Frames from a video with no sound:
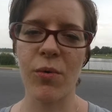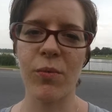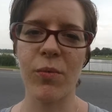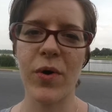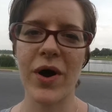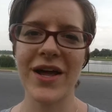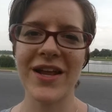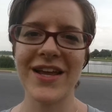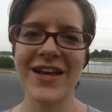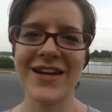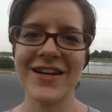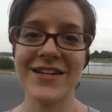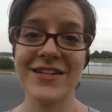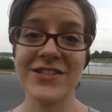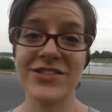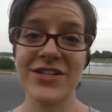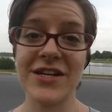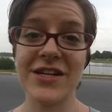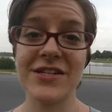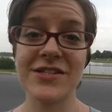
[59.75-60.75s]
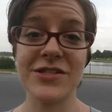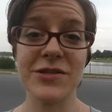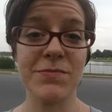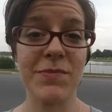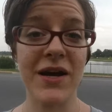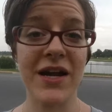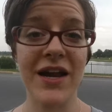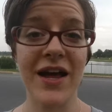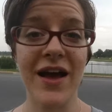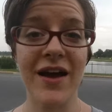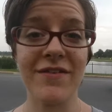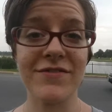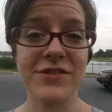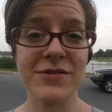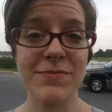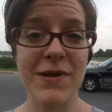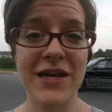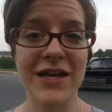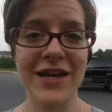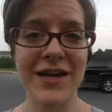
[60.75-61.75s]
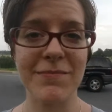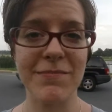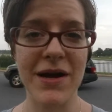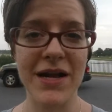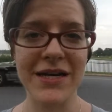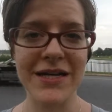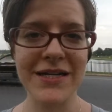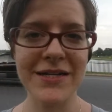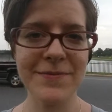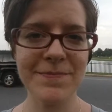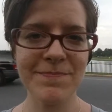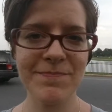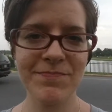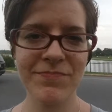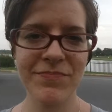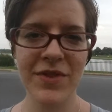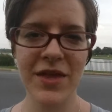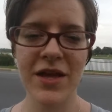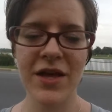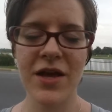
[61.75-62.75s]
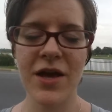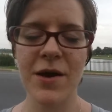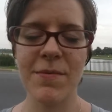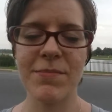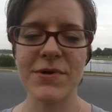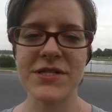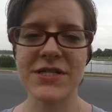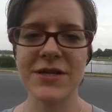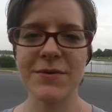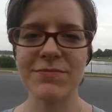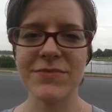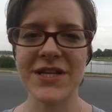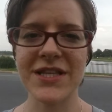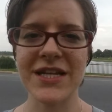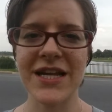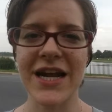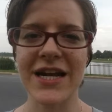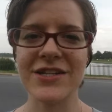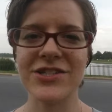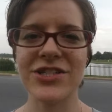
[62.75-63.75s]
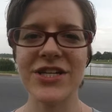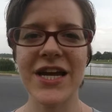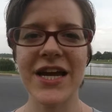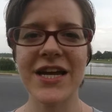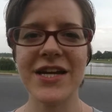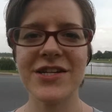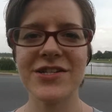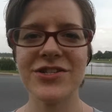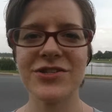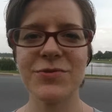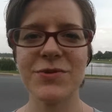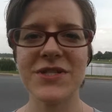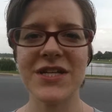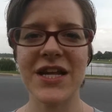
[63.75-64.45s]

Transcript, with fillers: what hidden agendas you might have to making money. But something that I changed